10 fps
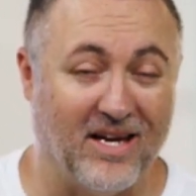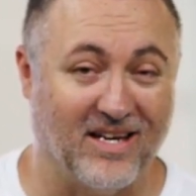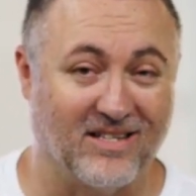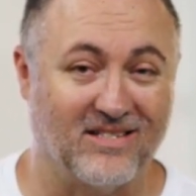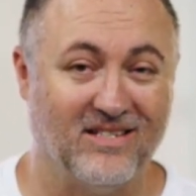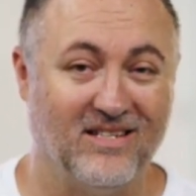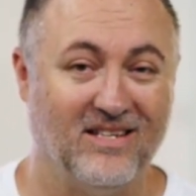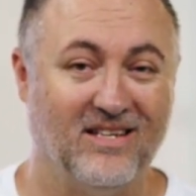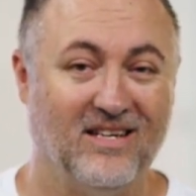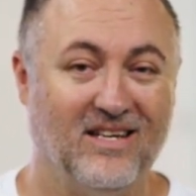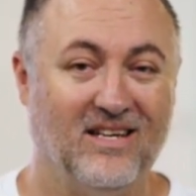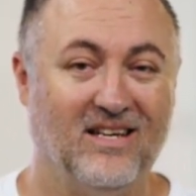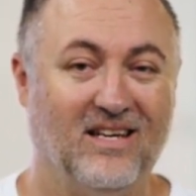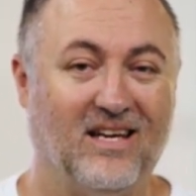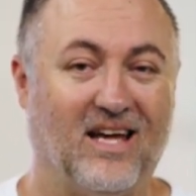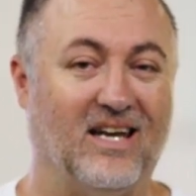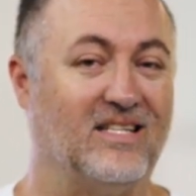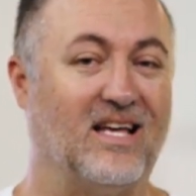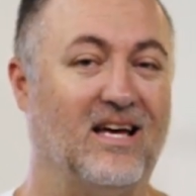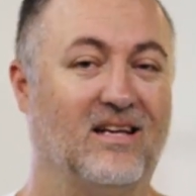beings. And
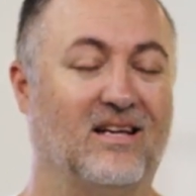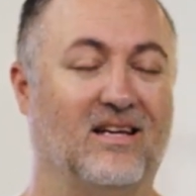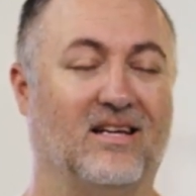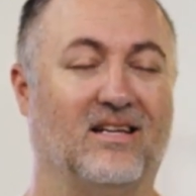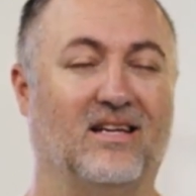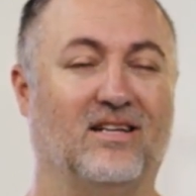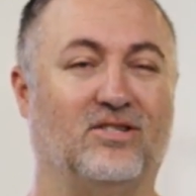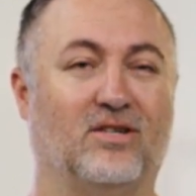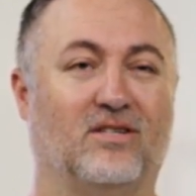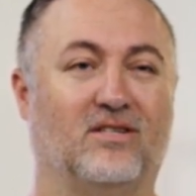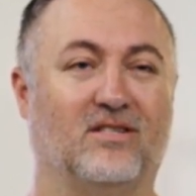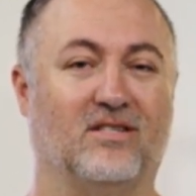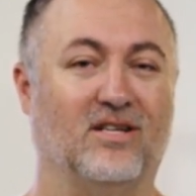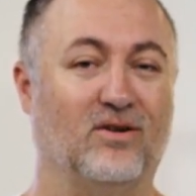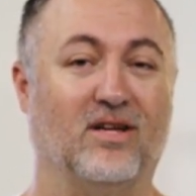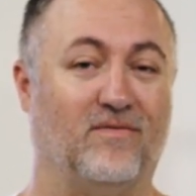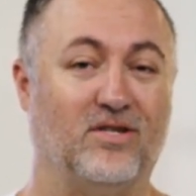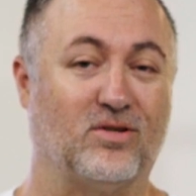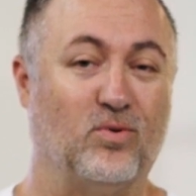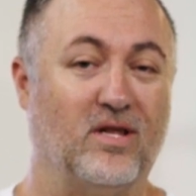it's, it, should literally, if
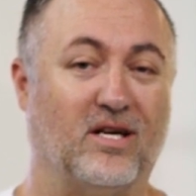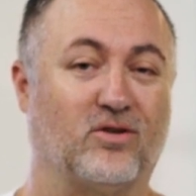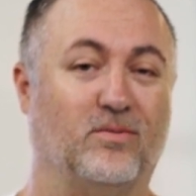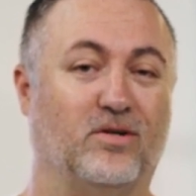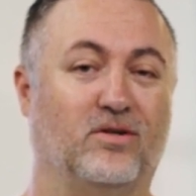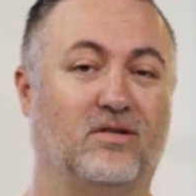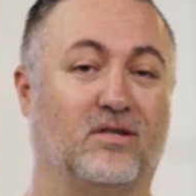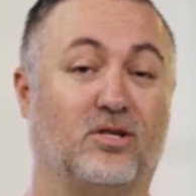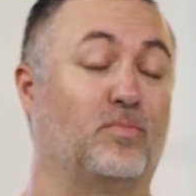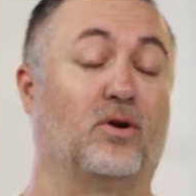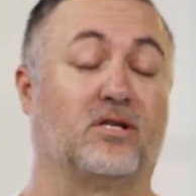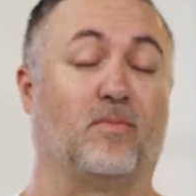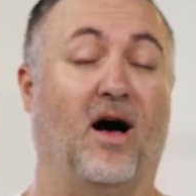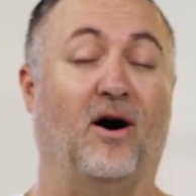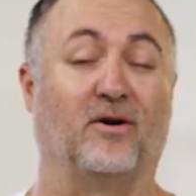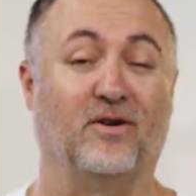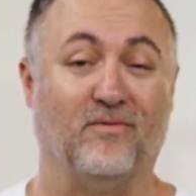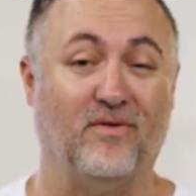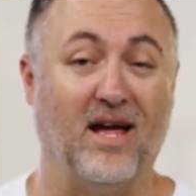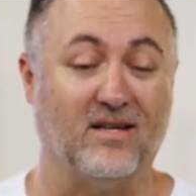just read that scripture, you just put a smile on your
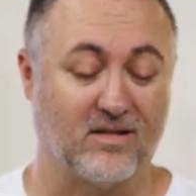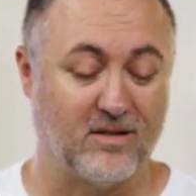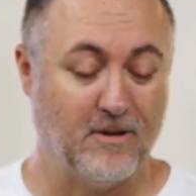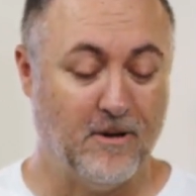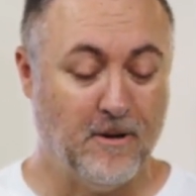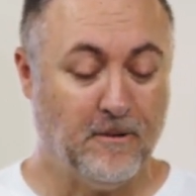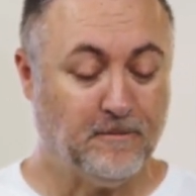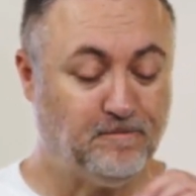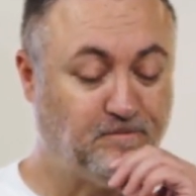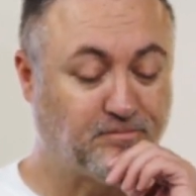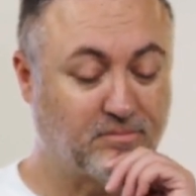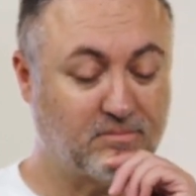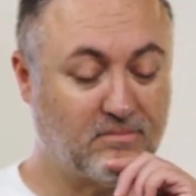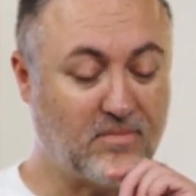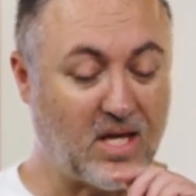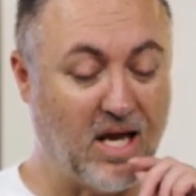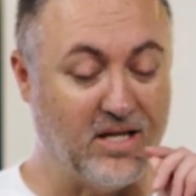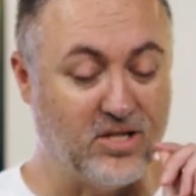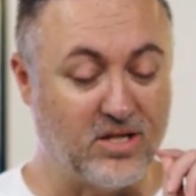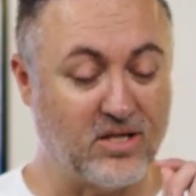face.
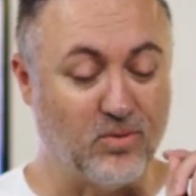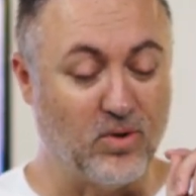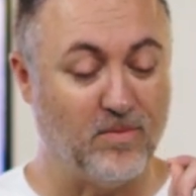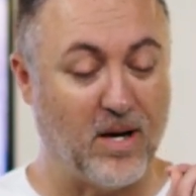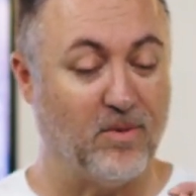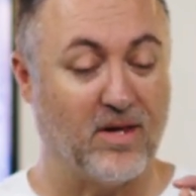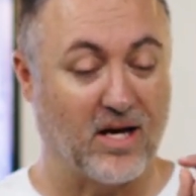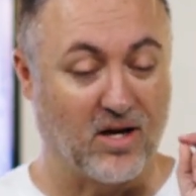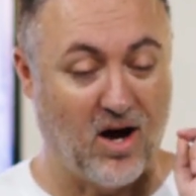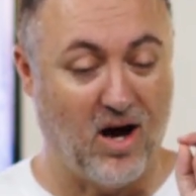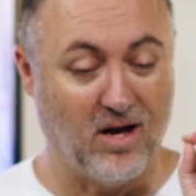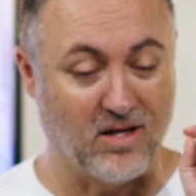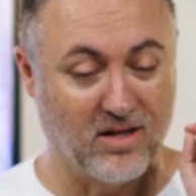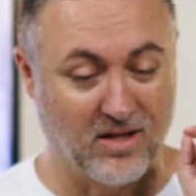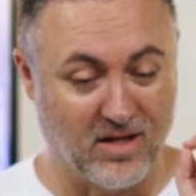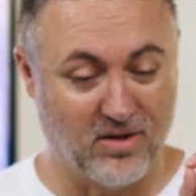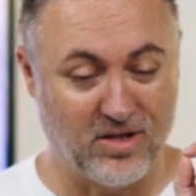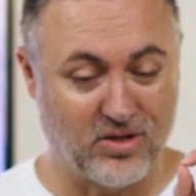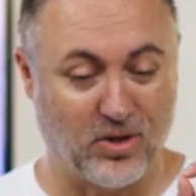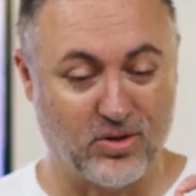And just to remember that God
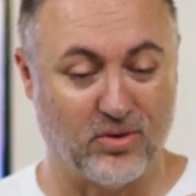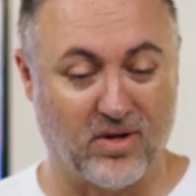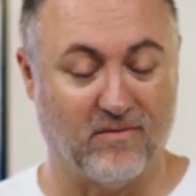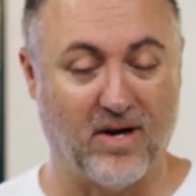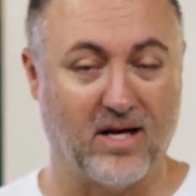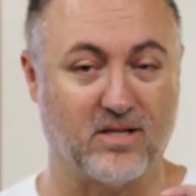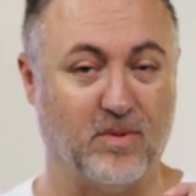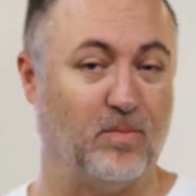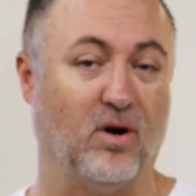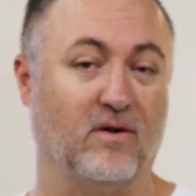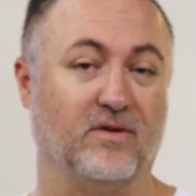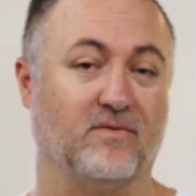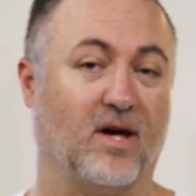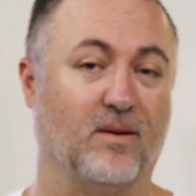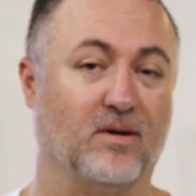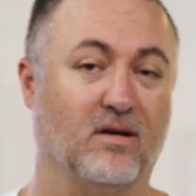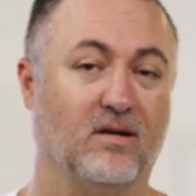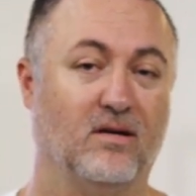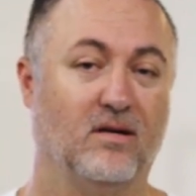literally chose you in advance to be part of His family